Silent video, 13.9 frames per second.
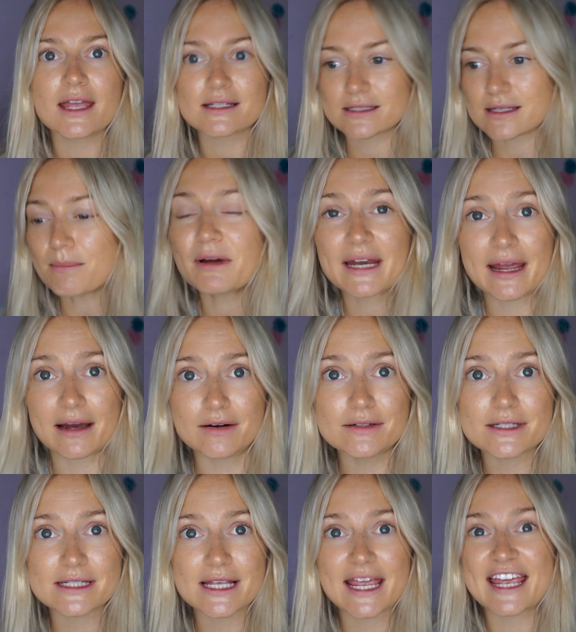Someone
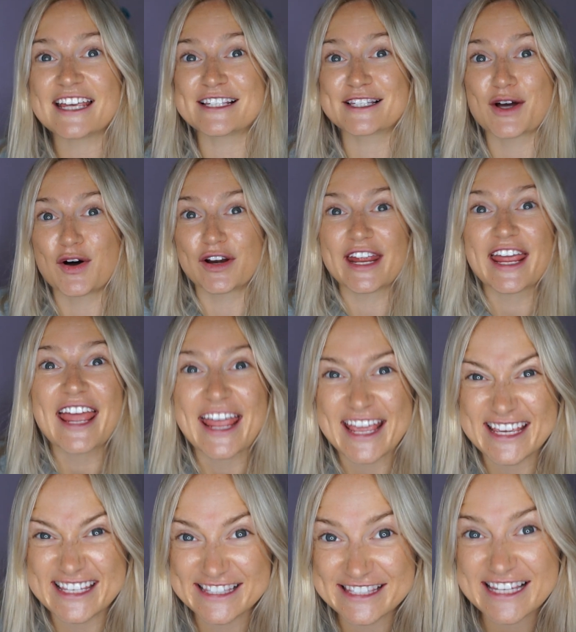else is on
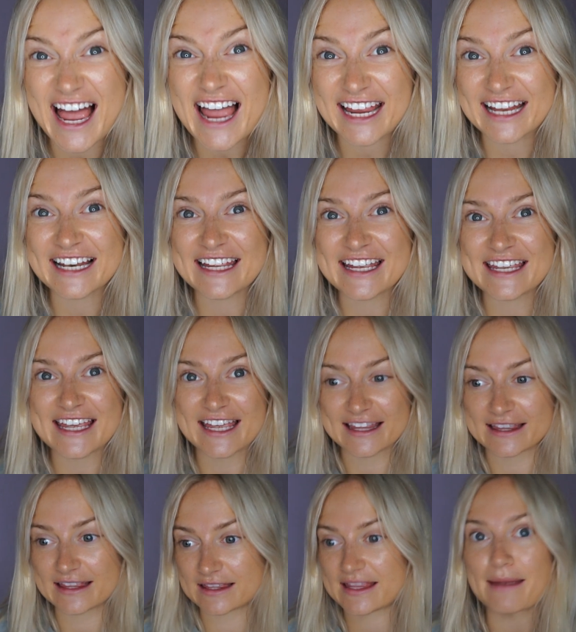exactly,
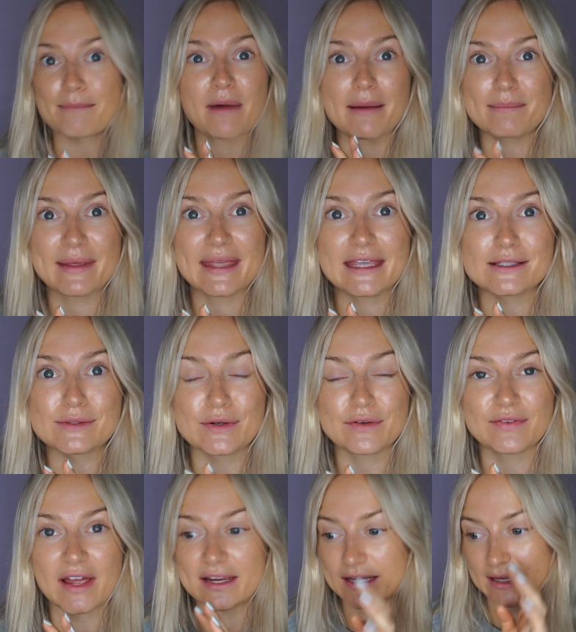they might be sort of
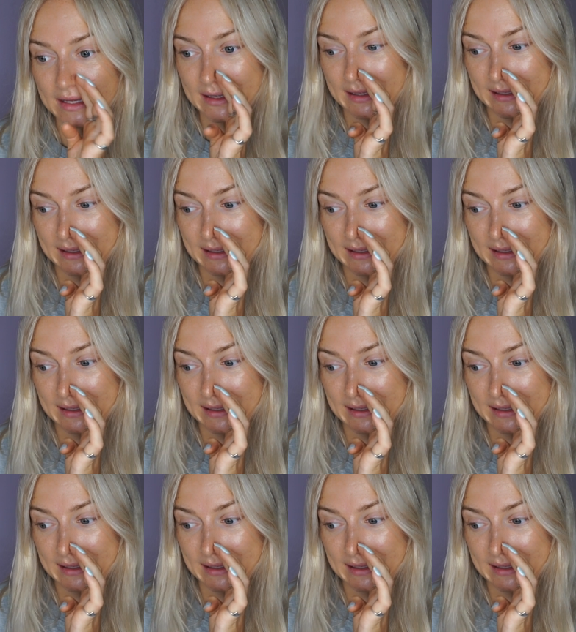like